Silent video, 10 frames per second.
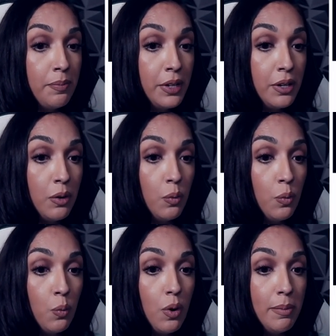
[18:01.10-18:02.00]
you know,
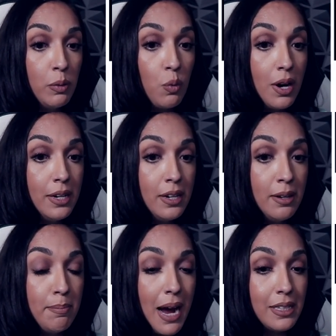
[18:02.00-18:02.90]
woman wanted
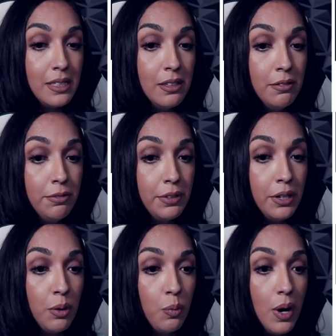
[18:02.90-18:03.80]
in massive, you
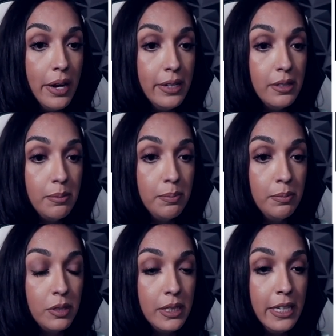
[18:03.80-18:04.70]
know what,
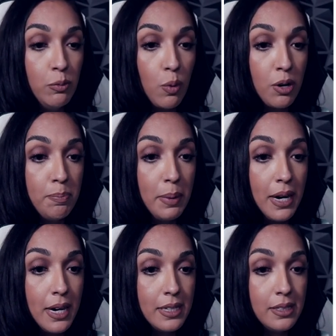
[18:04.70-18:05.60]
T-word
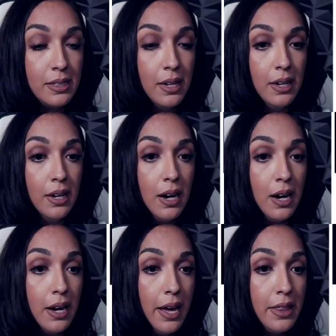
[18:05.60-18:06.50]
bust.
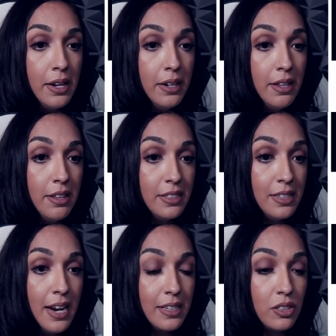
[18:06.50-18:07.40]
And then in this
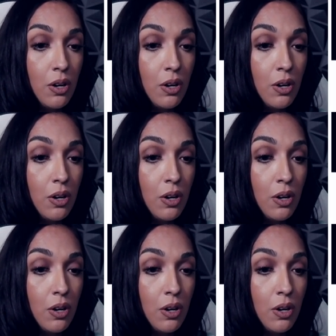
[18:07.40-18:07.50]
next